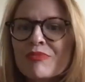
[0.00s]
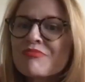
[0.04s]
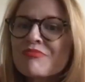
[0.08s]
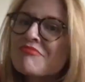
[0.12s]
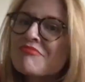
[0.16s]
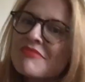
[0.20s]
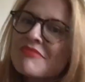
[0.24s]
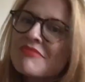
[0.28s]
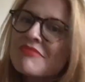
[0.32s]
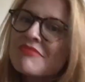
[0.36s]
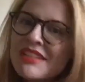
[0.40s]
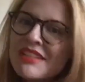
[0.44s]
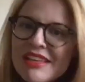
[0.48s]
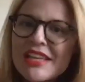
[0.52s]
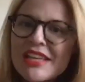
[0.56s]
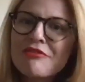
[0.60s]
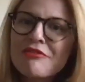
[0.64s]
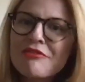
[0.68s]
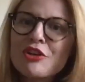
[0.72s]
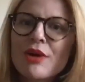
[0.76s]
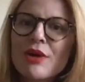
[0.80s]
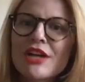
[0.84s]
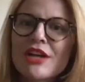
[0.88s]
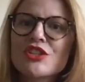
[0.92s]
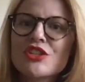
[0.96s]
if you actually
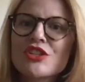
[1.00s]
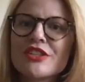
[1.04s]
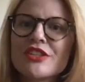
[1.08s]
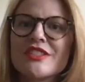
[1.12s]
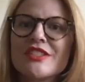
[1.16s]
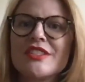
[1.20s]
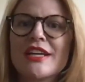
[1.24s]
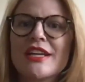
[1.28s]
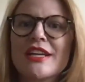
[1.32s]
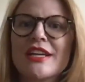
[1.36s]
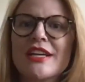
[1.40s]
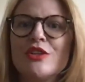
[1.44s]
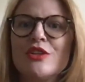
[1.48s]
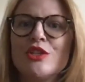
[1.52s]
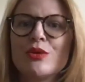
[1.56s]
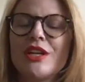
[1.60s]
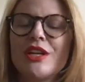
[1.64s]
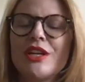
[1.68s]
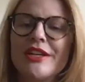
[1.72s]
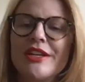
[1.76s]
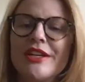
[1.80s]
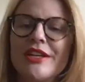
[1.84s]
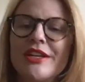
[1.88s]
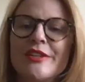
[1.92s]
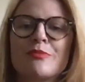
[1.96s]
sit down and do it, it is
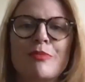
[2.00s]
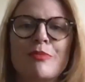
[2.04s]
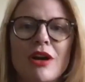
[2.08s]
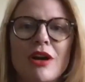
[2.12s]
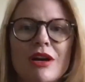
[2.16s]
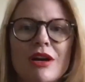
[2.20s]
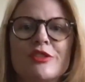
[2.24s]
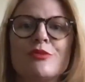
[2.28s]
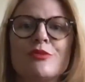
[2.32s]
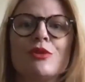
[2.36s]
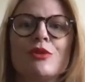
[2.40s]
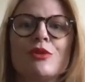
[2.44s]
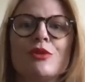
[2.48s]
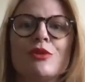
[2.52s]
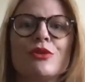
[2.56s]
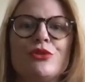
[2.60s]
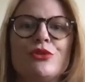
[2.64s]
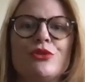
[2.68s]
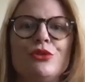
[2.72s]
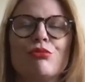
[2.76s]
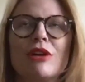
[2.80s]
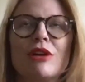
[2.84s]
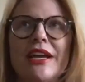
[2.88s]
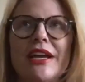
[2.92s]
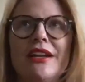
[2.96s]
possible to
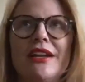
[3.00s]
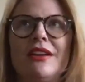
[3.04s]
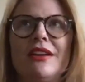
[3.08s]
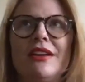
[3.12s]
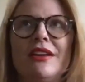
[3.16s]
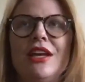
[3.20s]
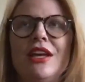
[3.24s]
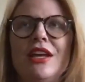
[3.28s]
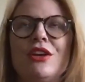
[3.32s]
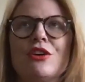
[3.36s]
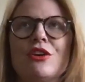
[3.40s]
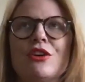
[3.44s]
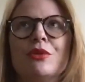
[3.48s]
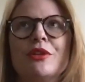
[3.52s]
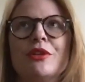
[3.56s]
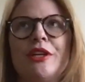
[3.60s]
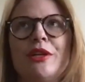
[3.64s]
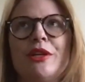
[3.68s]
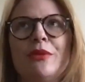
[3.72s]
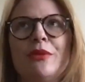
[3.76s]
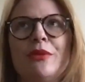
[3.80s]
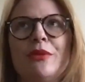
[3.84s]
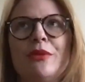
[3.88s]
write a complete book.